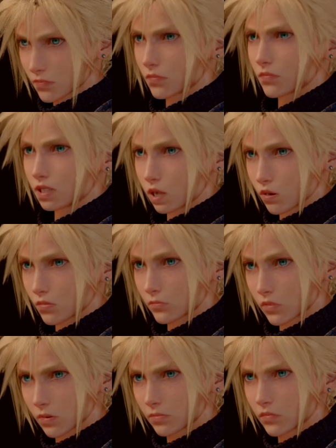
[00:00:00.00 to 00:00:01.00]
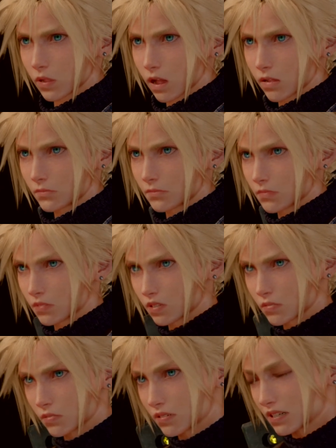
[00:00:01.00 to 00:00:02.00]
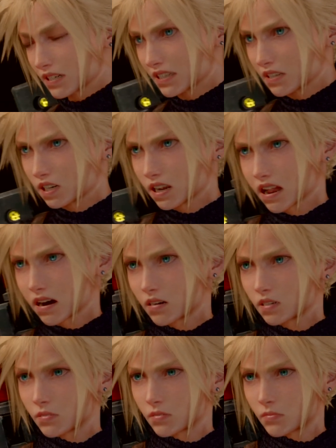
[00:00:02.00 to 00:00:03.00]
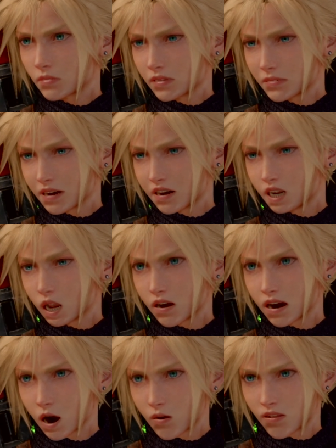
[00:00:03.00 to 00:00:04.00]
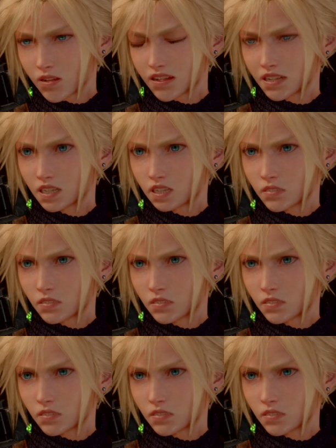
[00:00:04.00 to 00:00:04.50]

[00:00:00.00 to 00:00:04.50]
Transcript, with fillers: So we'll head back to Madame M's, get you changed, and then it's off to Corneo's.